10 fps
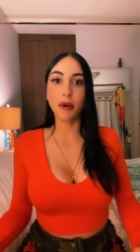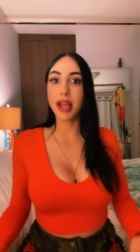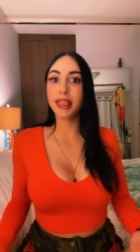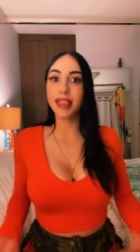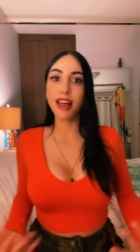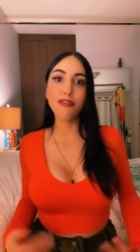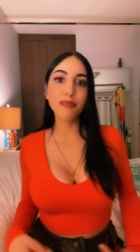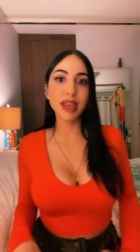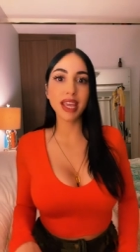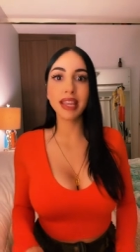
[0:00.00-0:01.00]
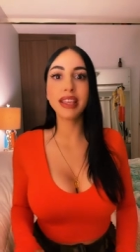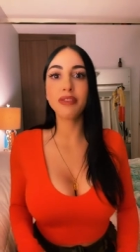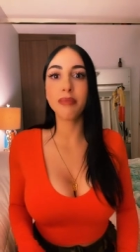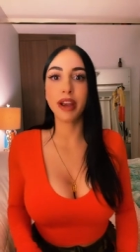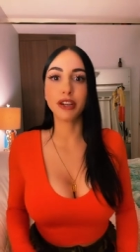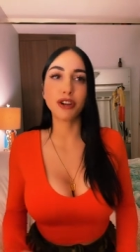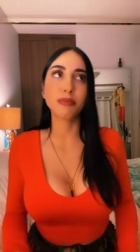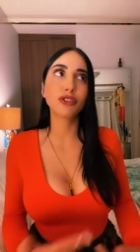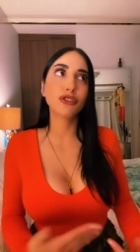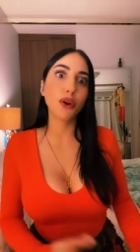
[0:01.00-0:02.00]
or I love being in this marriage, or
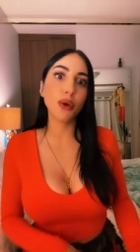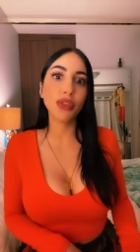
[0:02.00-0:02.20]
I'm so